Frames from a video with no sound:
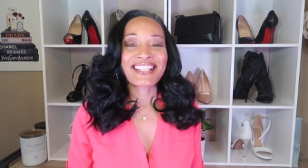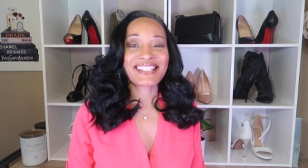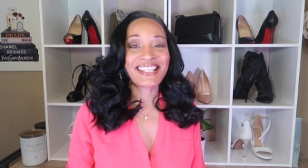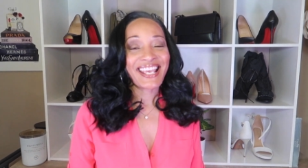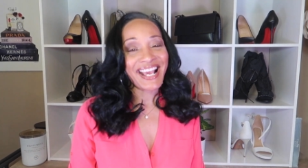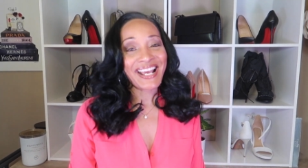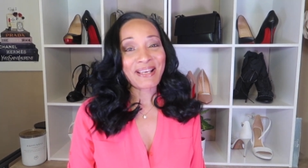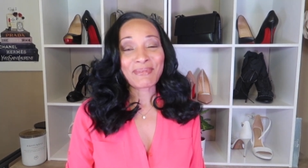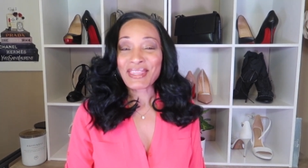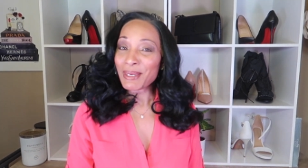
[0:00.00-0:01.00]
Today I
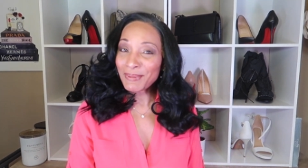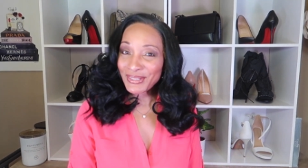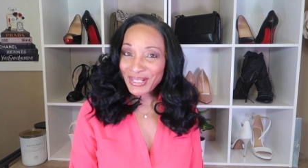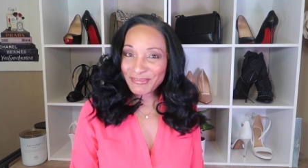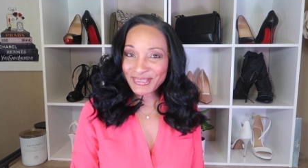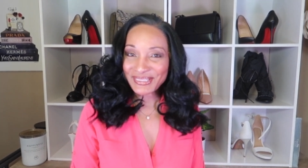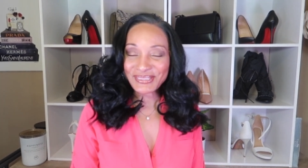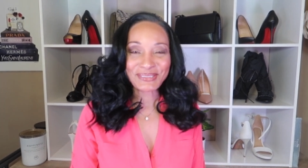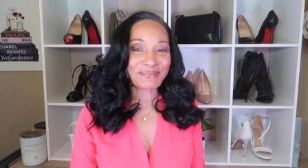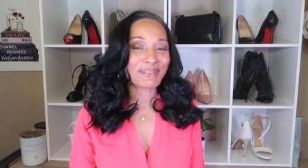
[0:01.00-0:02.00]
am in the beauty
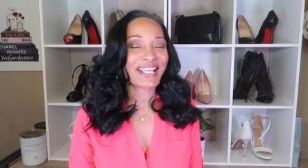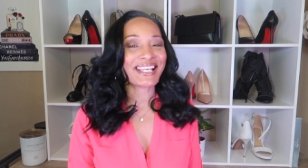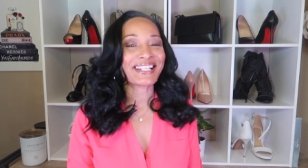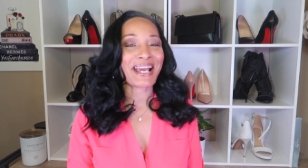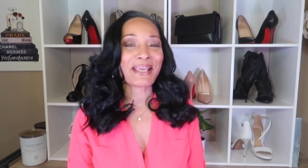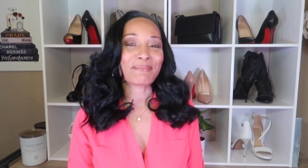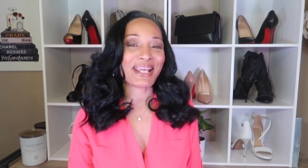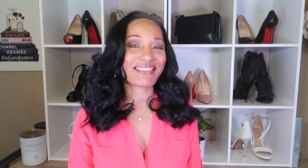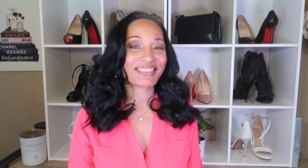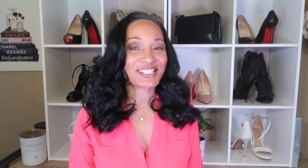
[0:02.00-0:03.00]
room and I am
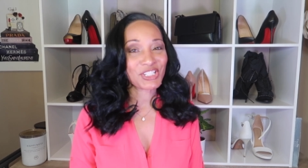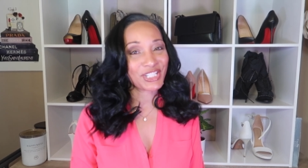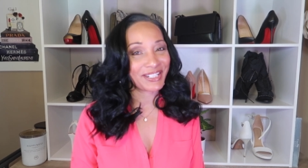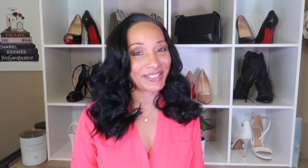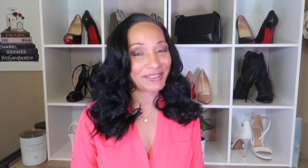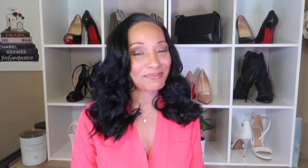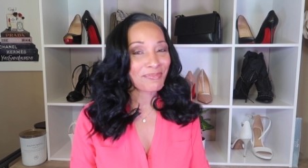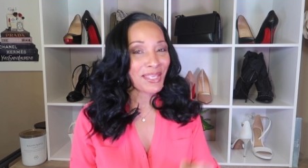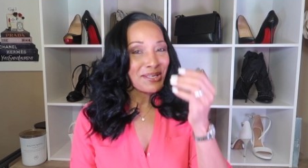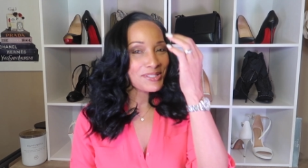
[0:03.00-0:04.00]
at the chair.
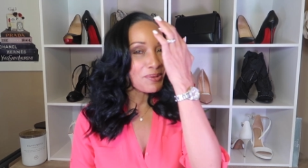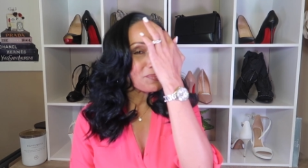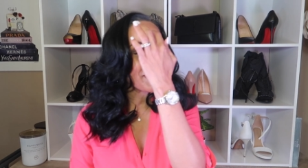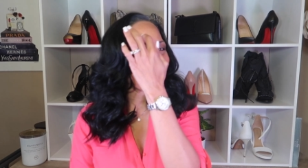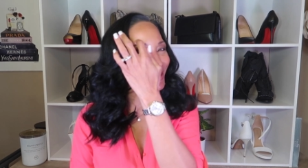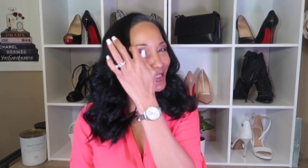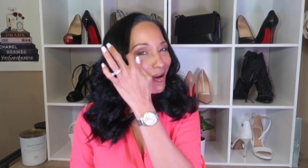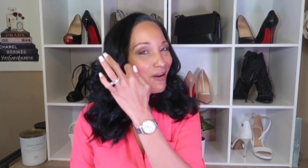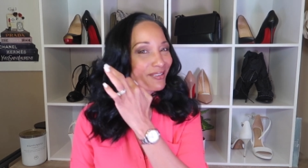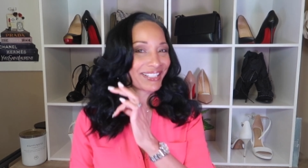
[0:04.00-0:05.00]
So we are
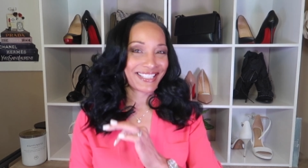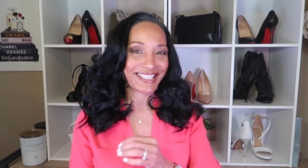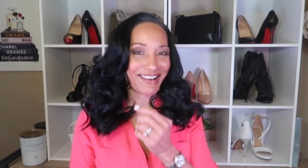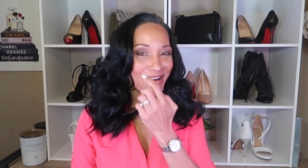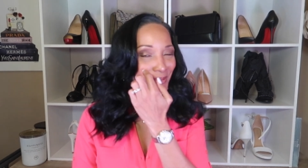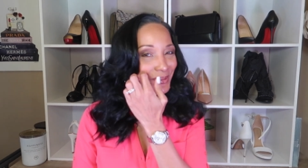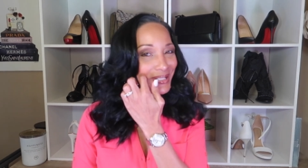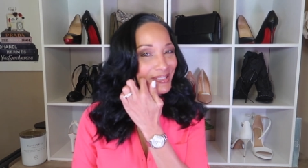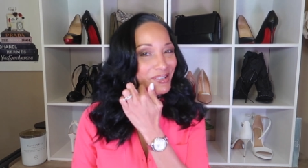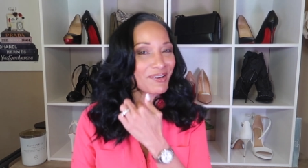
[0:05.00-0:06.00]
talking, y'all. We
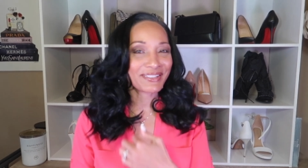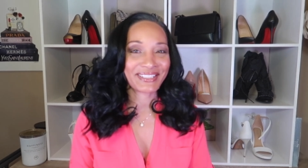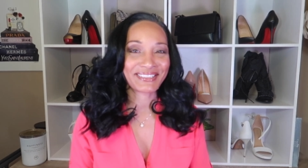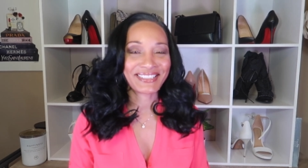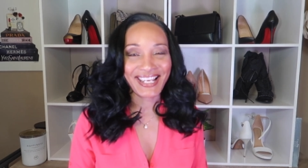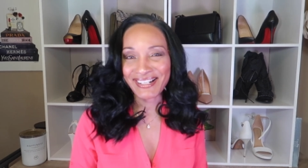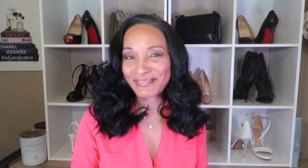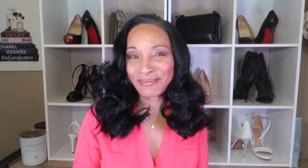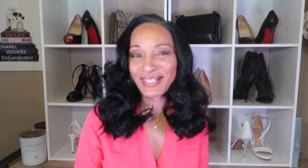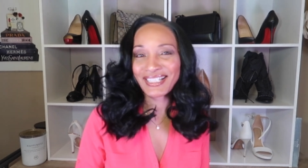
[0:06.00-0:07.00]
are talking. Yeah,
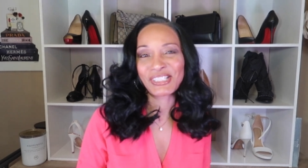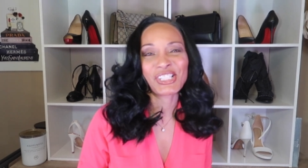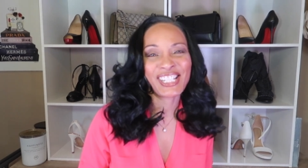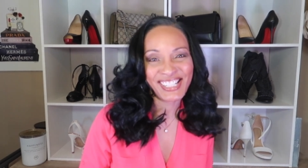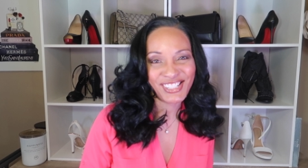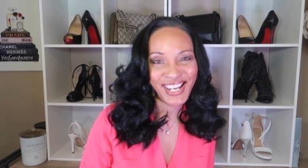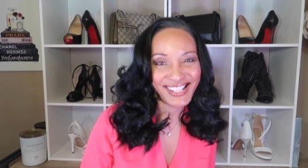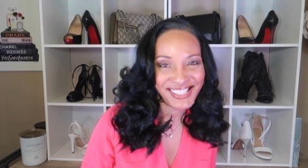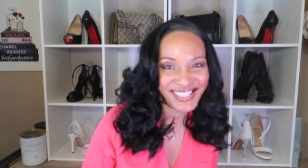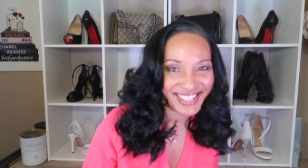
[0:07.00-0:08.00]
we're gonna chit
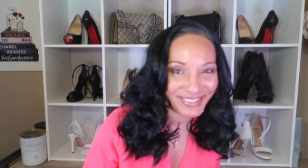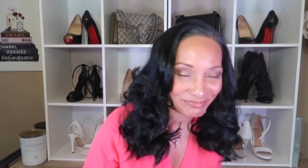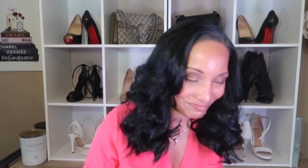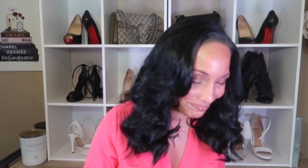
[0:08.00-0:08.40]
chat today.